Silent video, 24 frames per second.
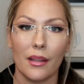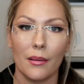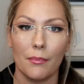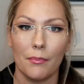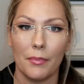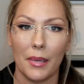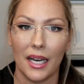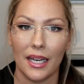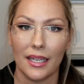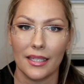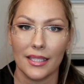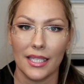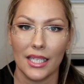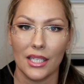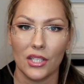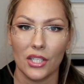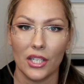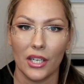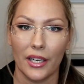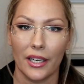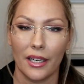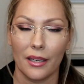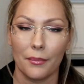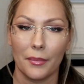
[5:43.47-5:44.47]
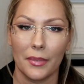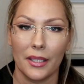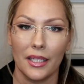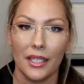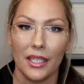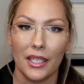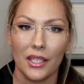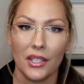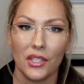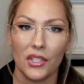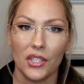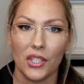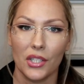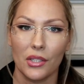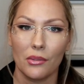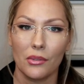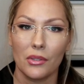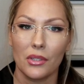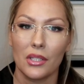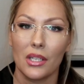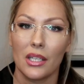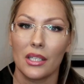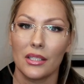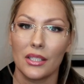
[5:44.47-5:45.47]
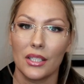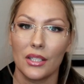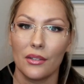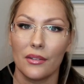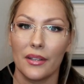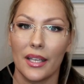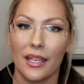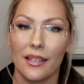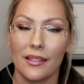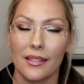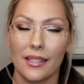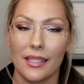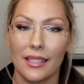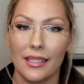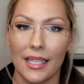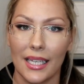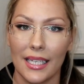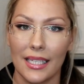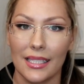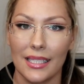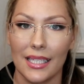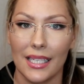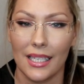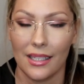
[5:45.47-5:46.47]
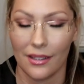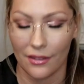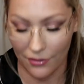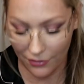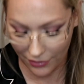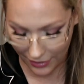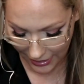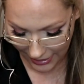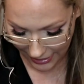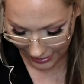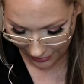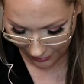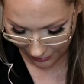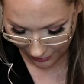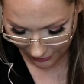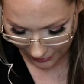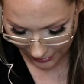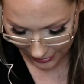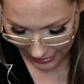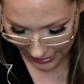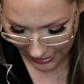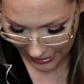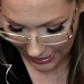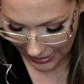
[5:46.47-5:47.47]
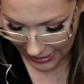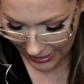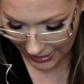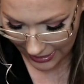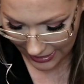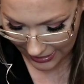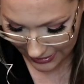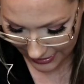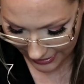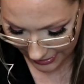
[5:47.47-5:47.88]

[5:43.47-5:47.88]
the BoxyCharm June 2019 video, is